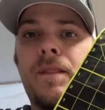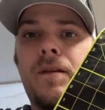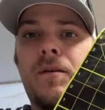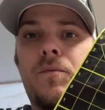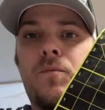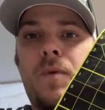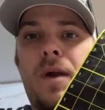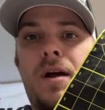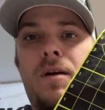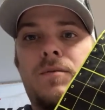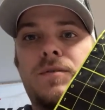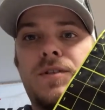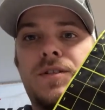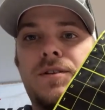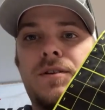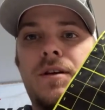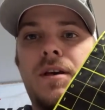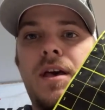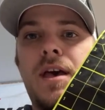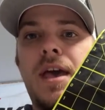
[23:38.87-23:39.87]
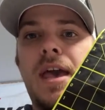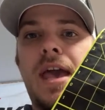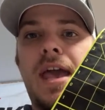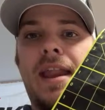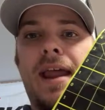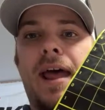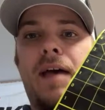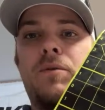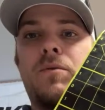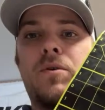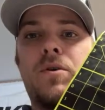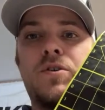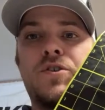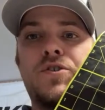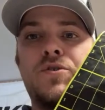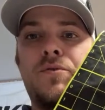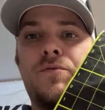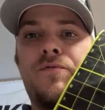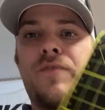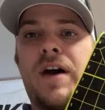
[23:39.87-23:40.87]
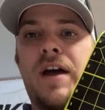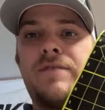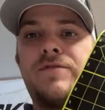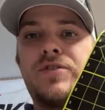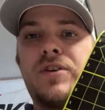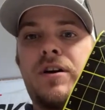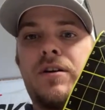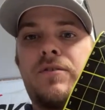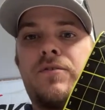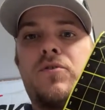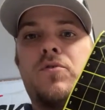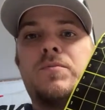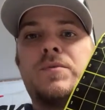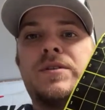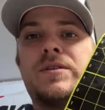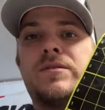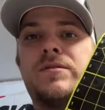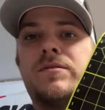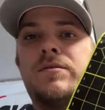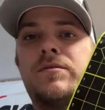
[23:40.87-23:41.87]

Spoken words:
rounds, and I will go shoot 5-shot groups